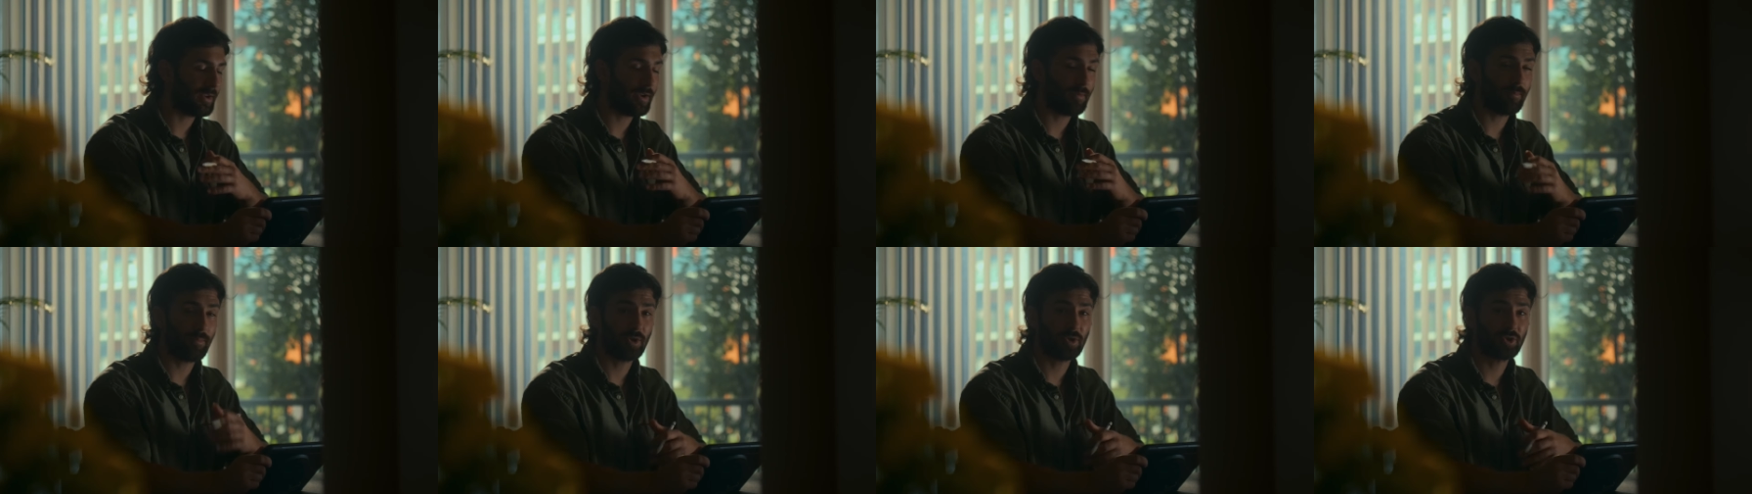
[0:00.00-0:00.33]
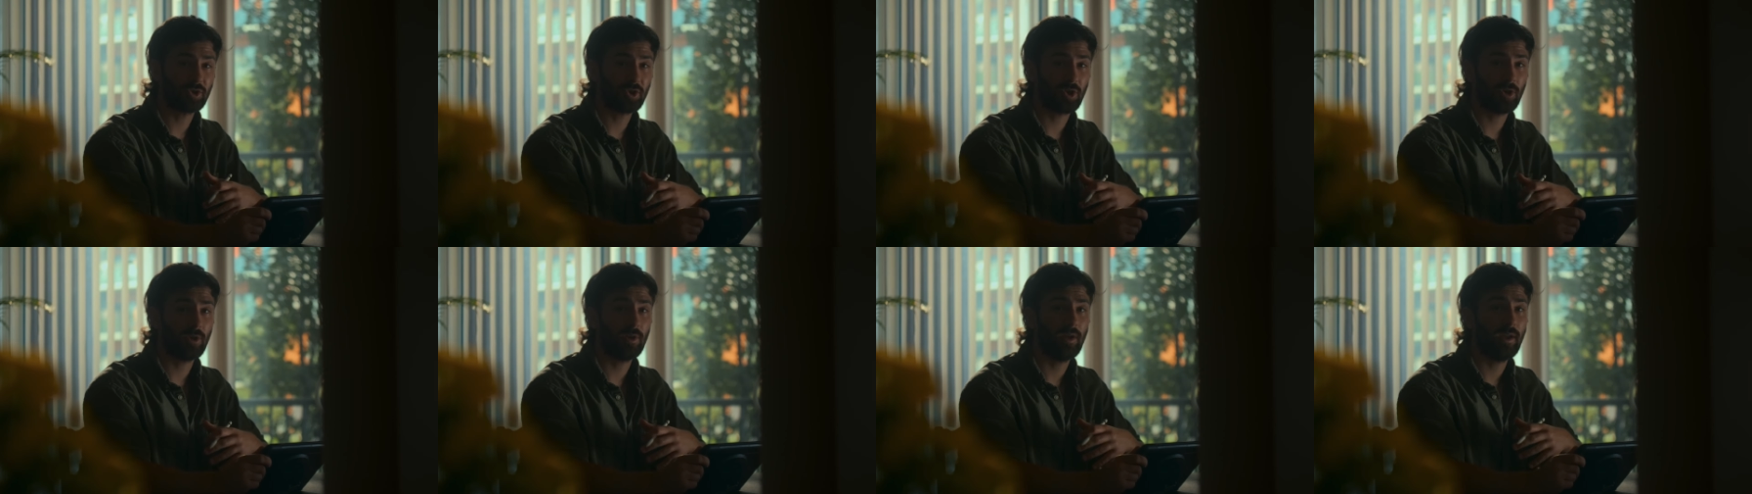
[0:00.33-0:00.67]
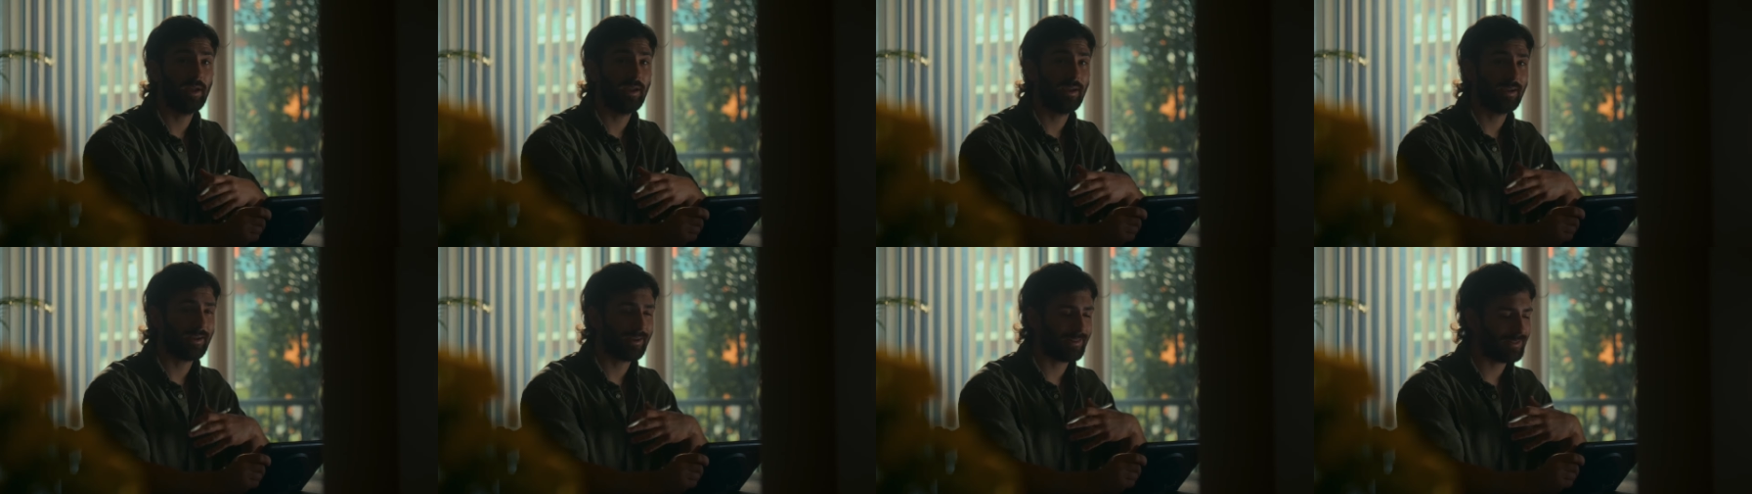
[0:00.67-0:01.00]
commercial,
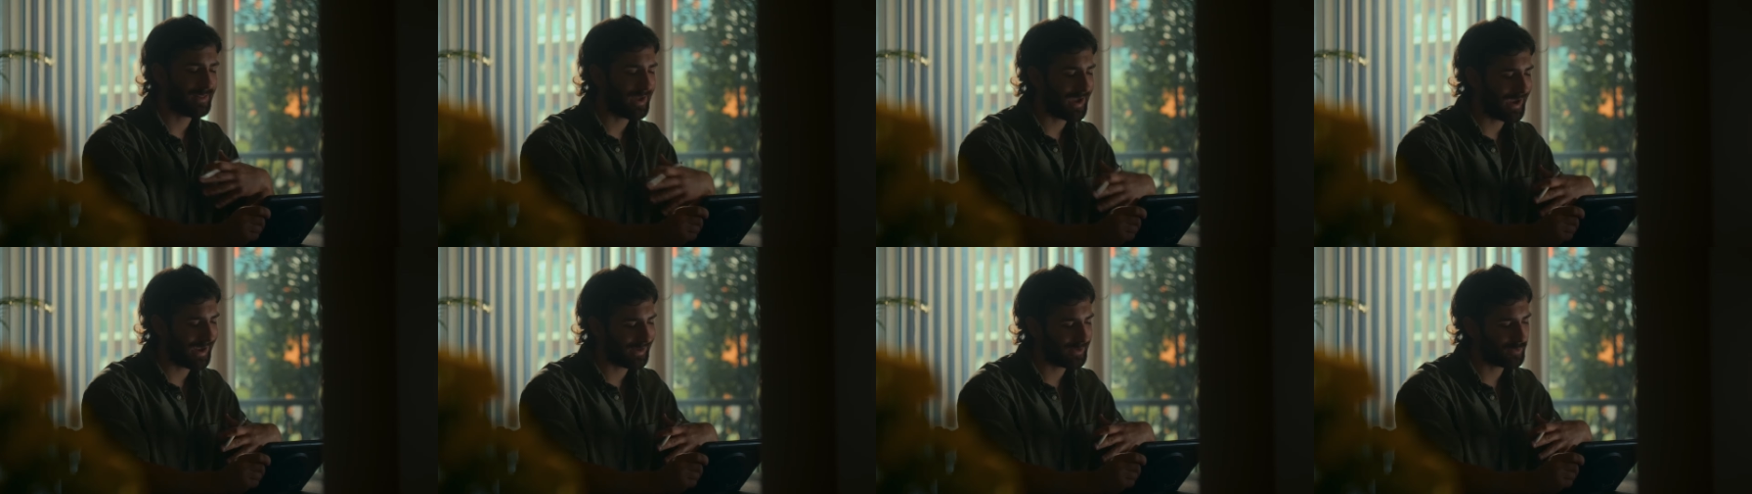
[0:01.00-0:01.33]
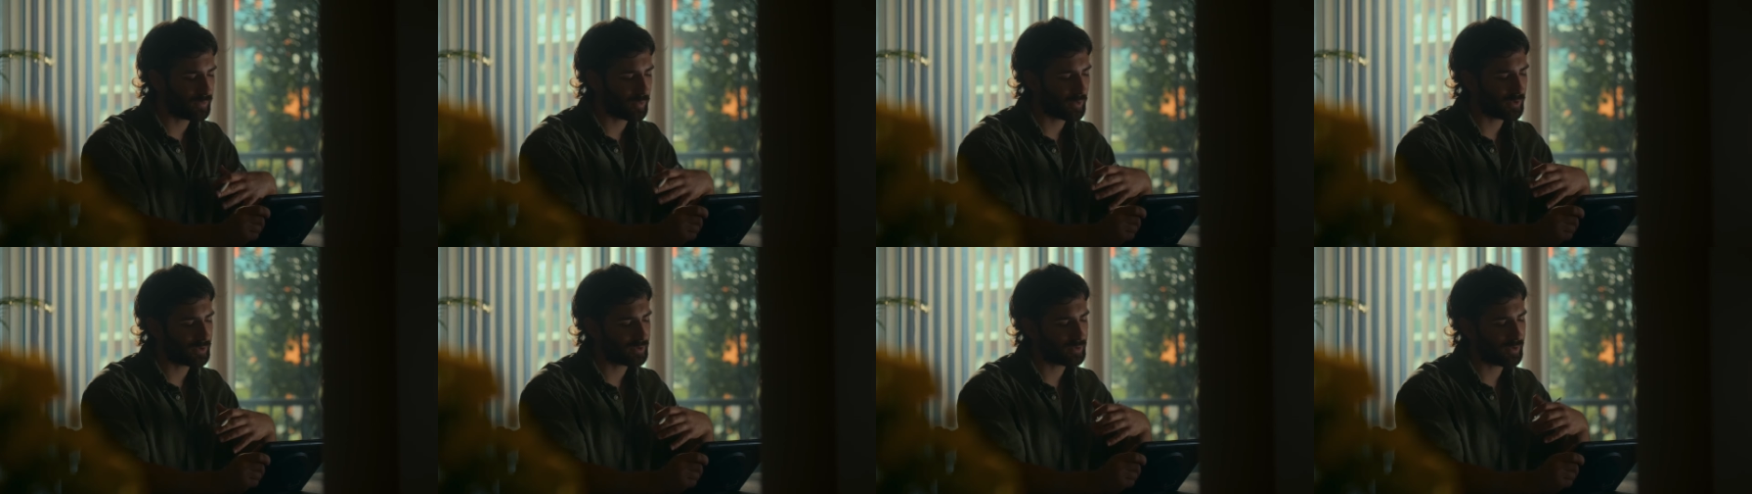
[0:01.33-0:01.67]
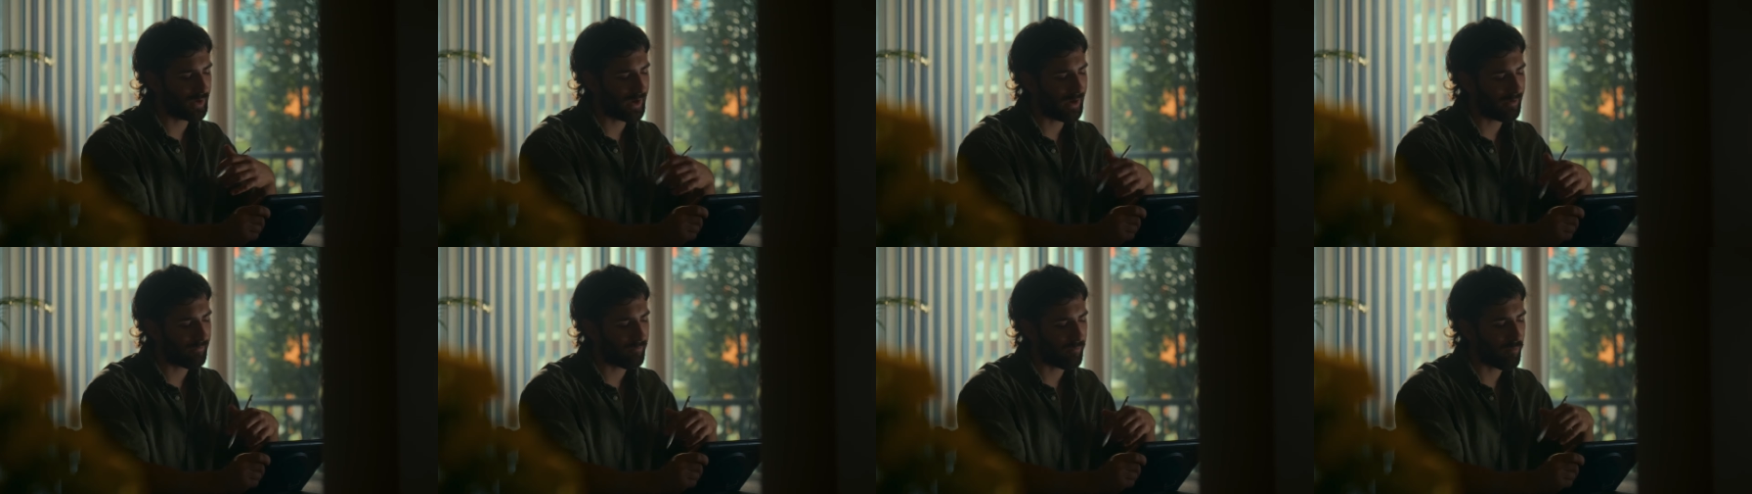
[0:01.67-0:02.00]
client want to have